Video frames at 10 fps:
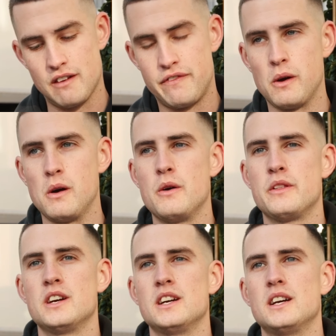a photo
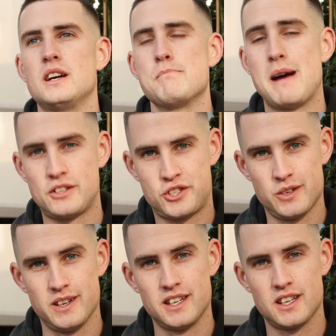that Matt
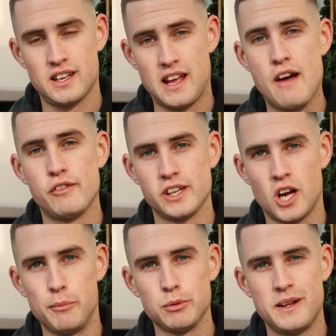Stewart heavily
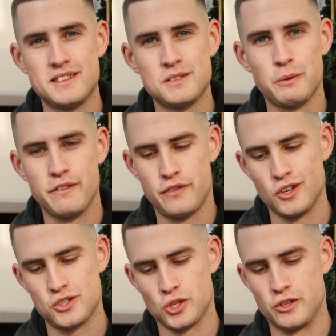complimented when he
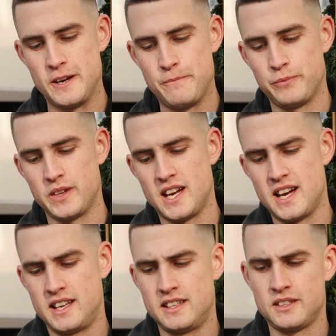first saw it.
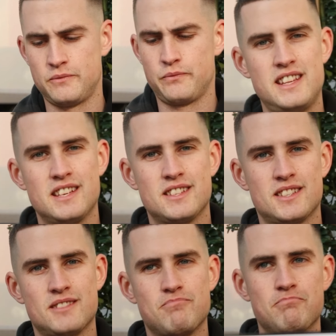And
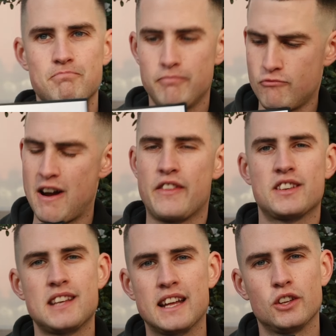this rather
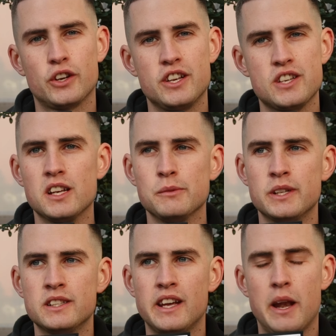sad looking
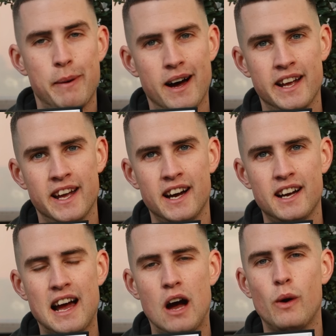gentleman in a party hat,
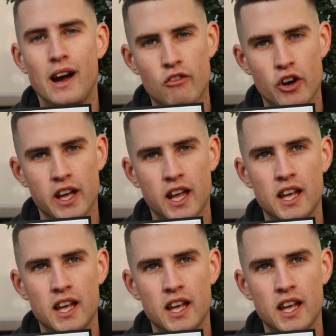how ironic.